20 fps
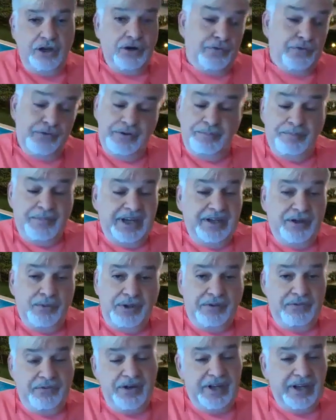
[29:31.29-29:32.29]
I offer it, by the
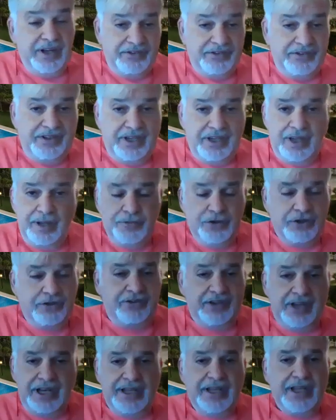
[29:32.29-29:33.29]
way, free. I said I'm not
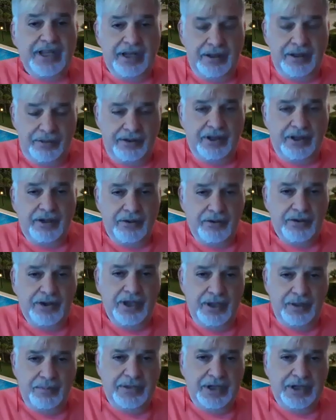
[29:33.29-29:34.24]
selling anything, okay?